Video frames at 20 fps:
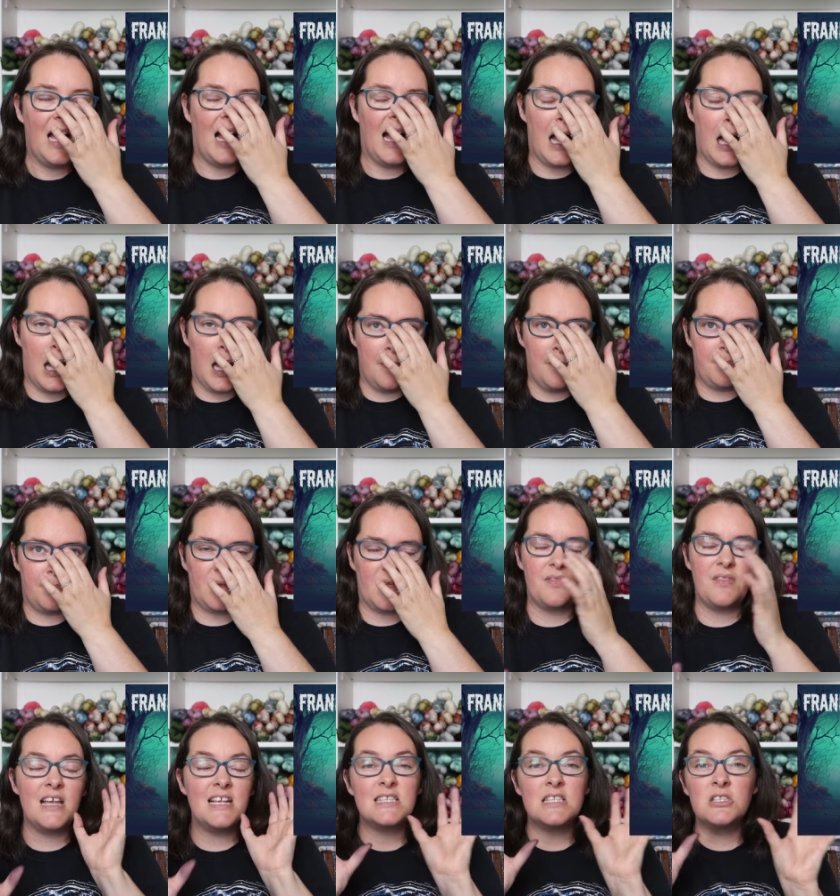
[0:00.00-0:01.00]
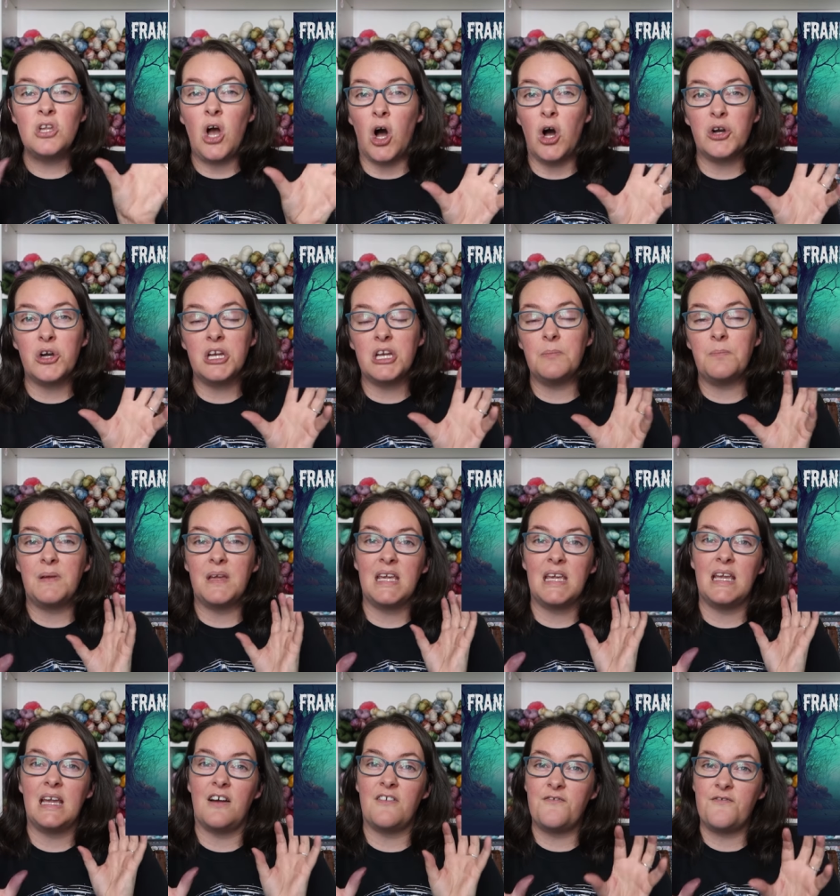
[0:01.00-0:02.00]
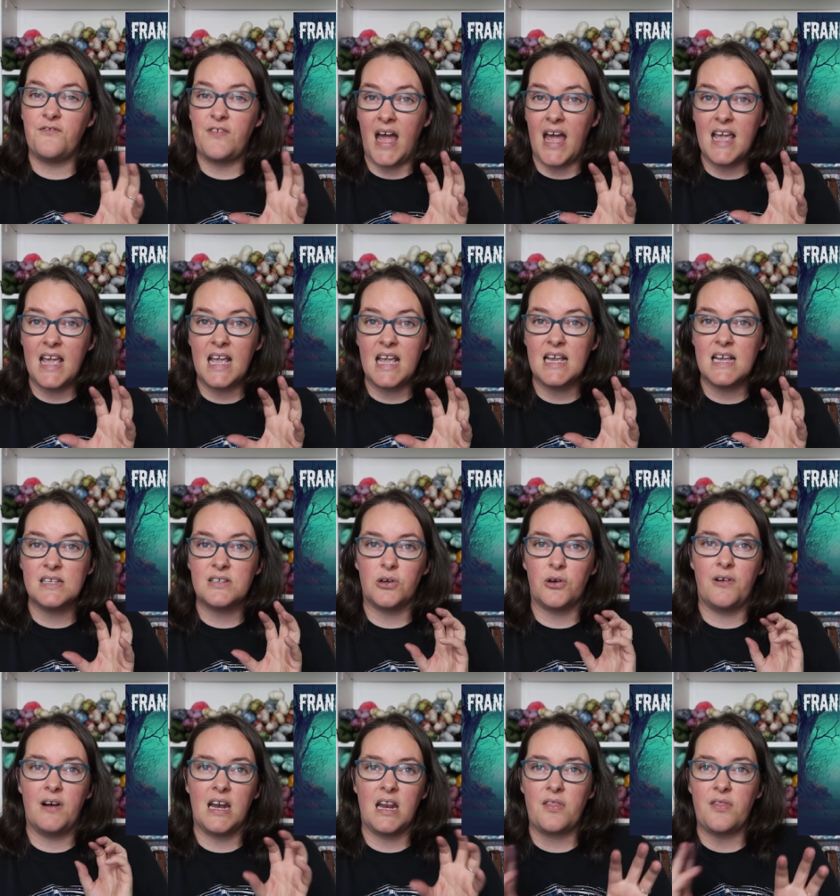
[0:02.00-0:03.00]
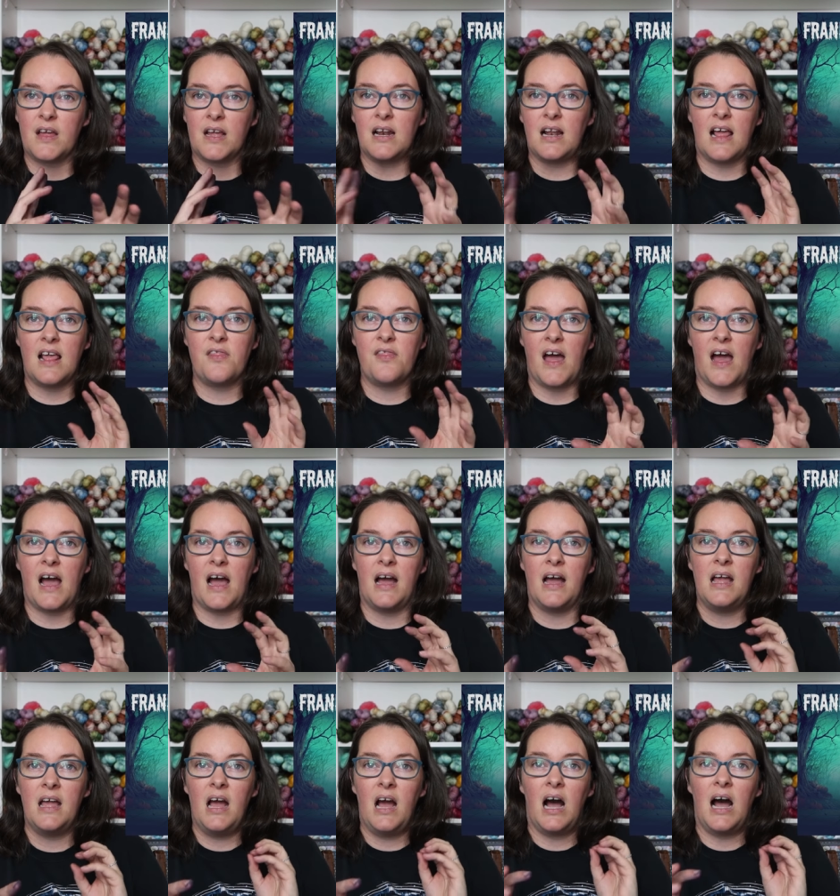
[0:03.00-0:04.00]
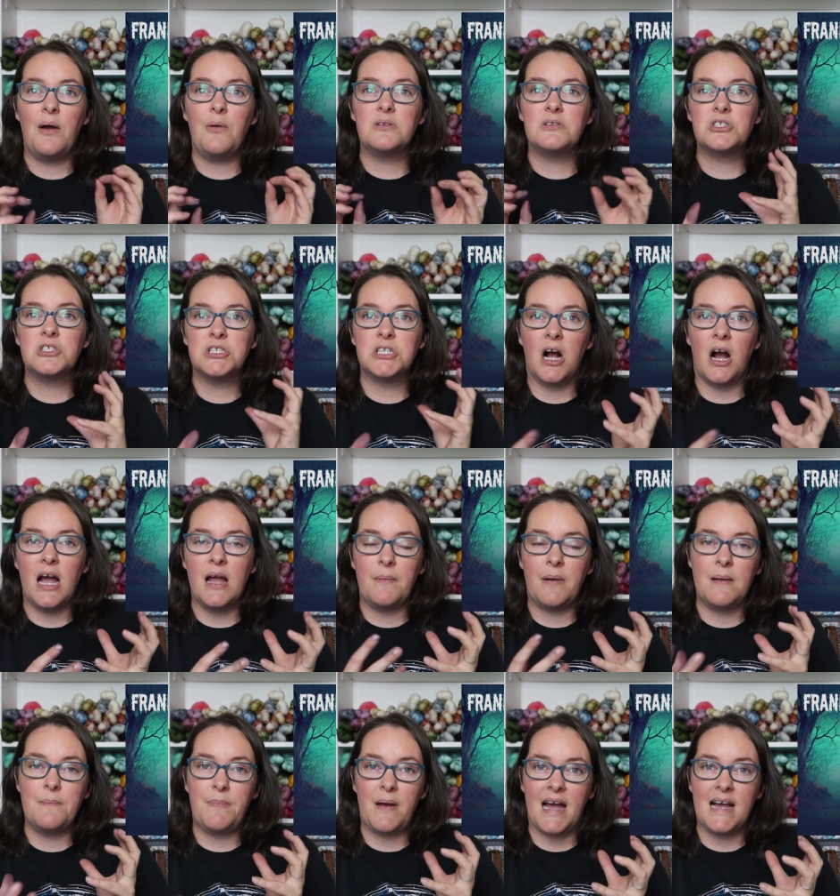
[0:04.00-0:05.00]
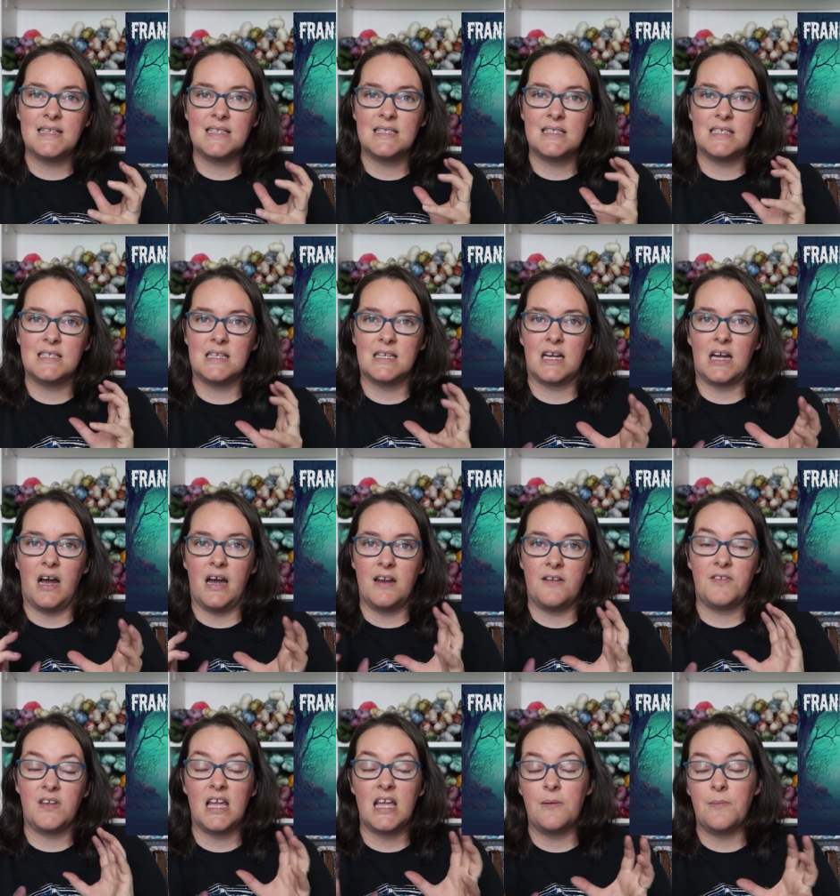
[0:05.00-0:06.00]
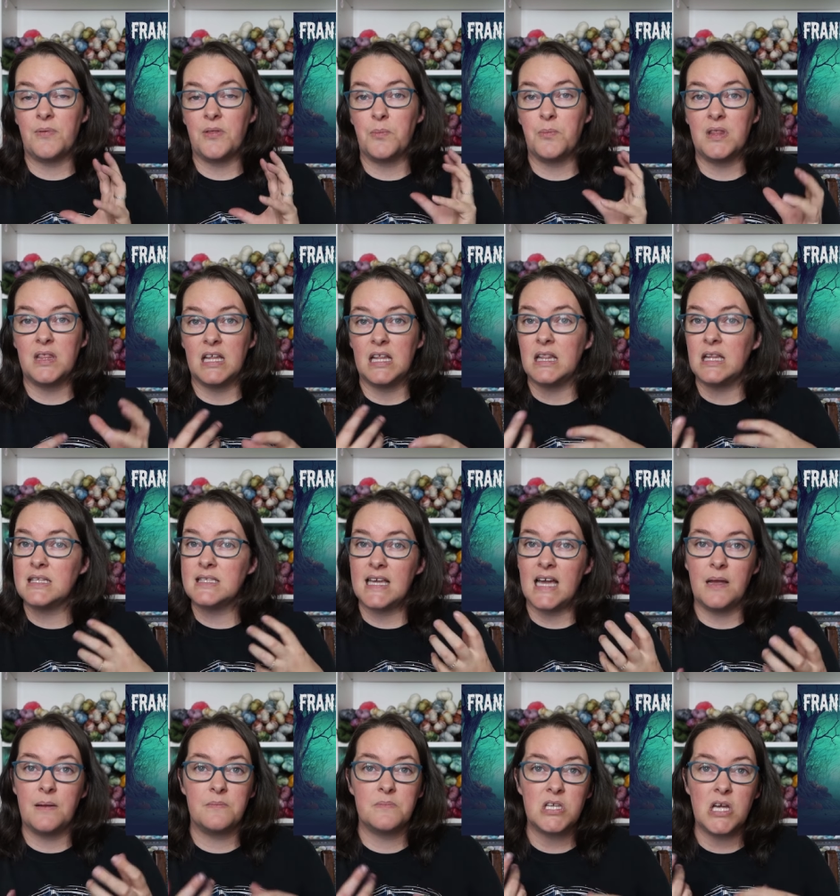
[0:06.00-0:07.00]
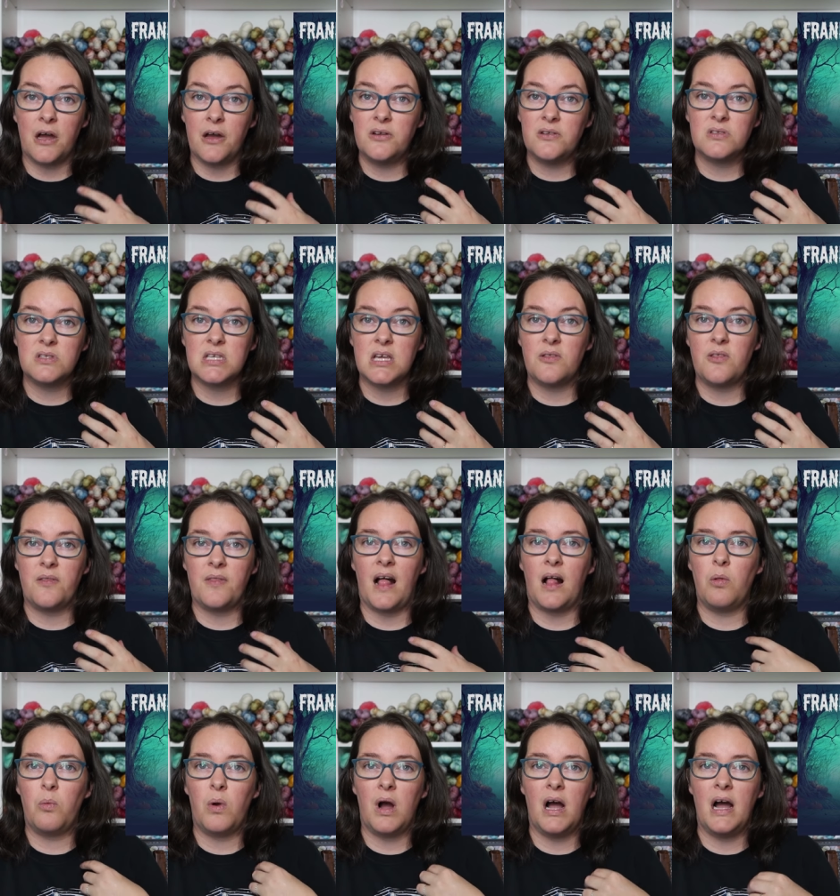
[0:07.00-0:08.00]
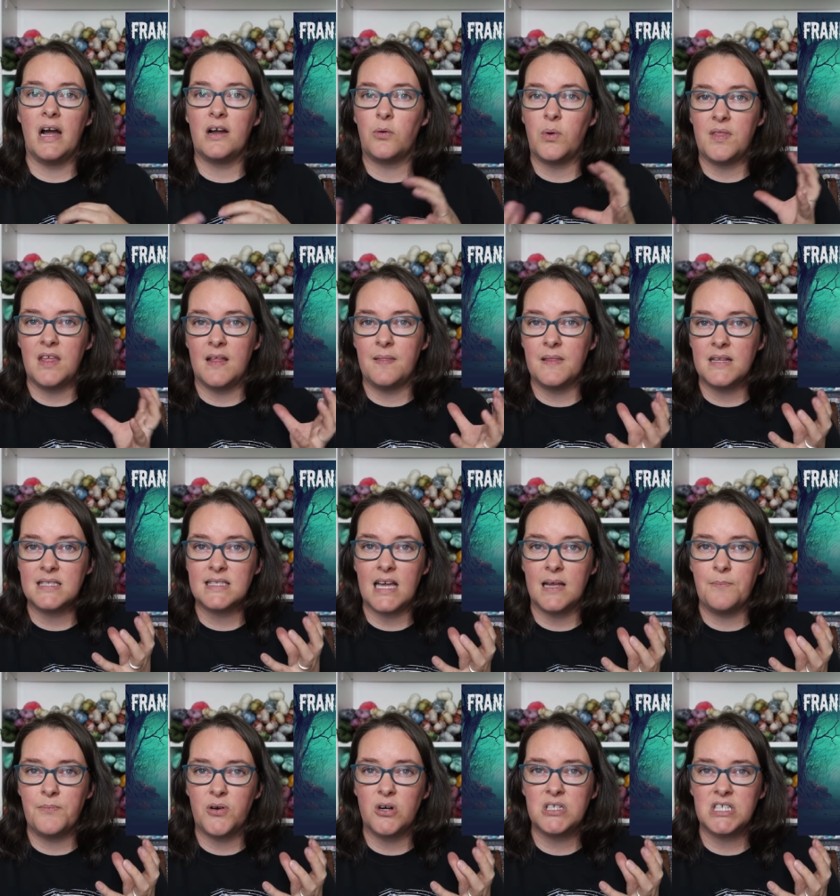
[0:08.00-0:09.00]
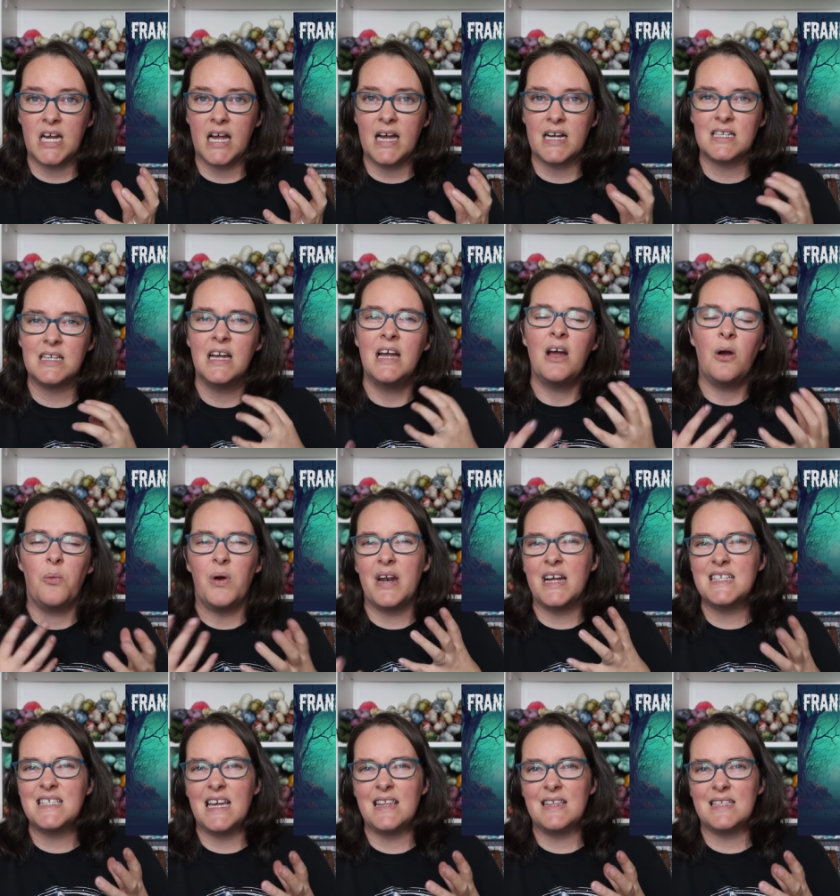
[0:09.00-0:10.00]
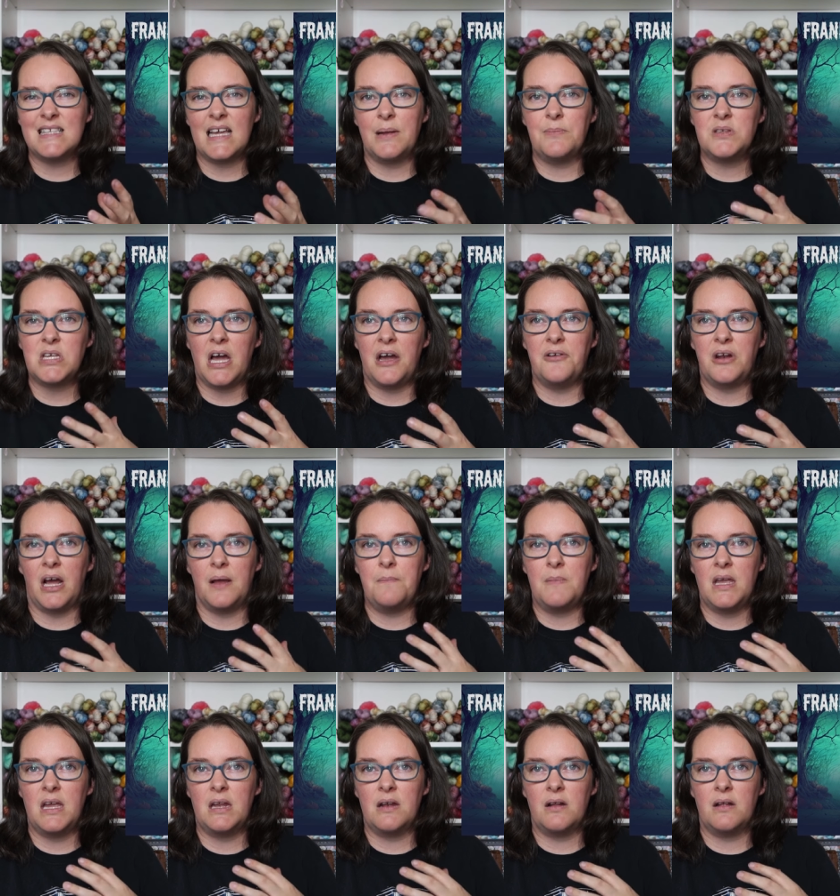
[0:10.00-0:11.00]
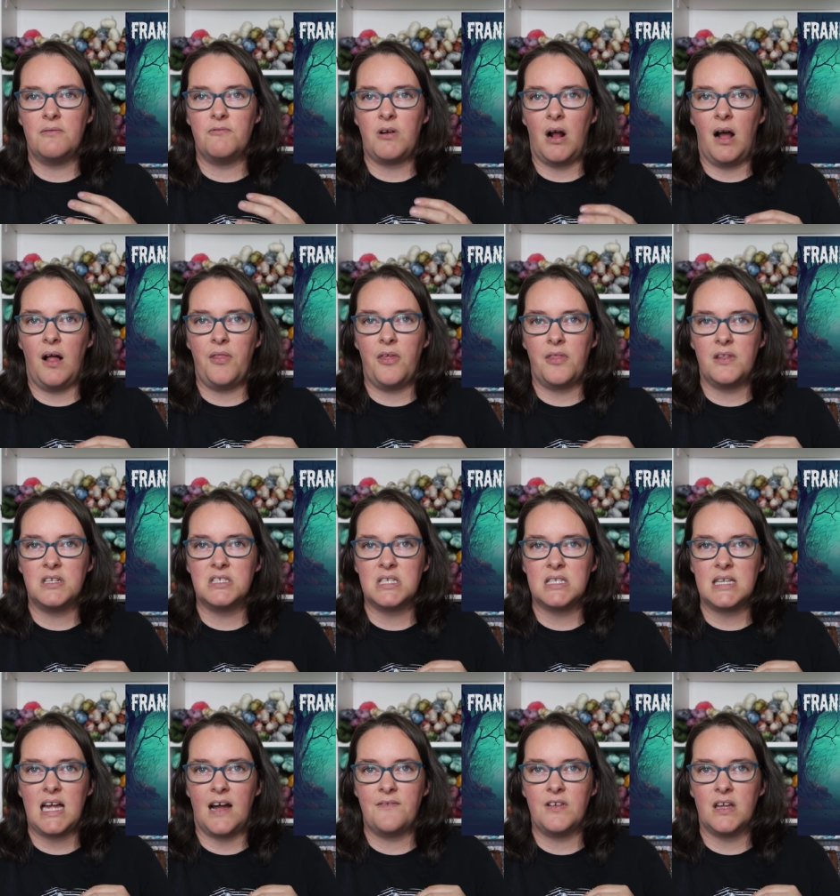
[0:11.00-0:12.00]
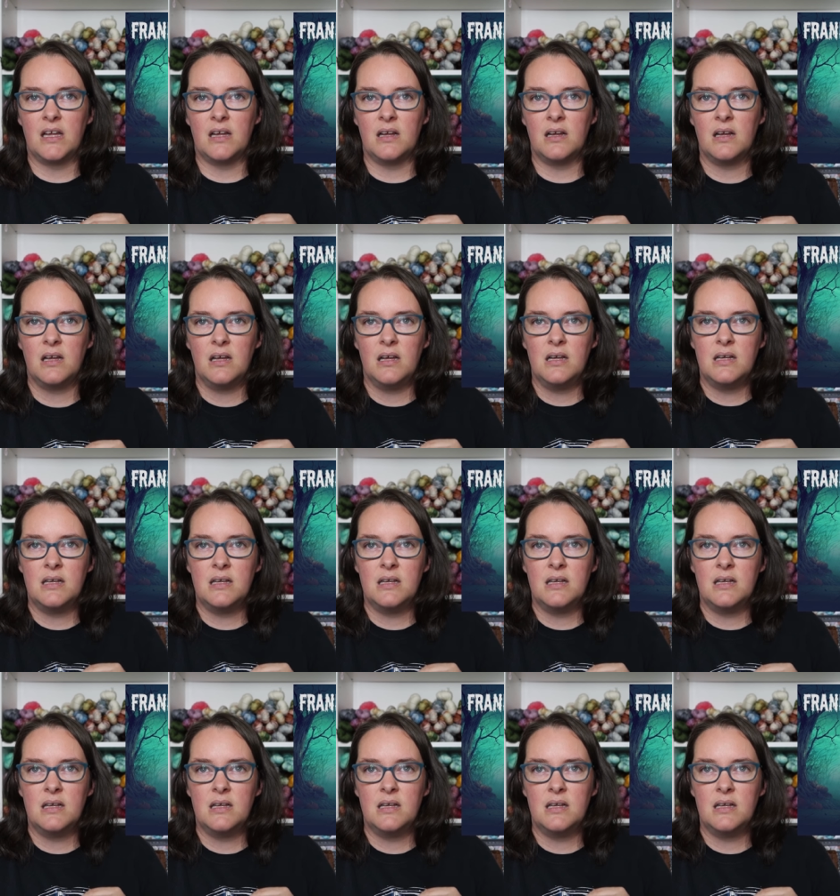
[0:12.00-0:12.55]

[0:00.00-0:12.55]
It's not going to be a fade or anything like that. I will try my best to kind of keep them within the same tone so that they'll work within the same project. When I say the same tone, I mean rather than just having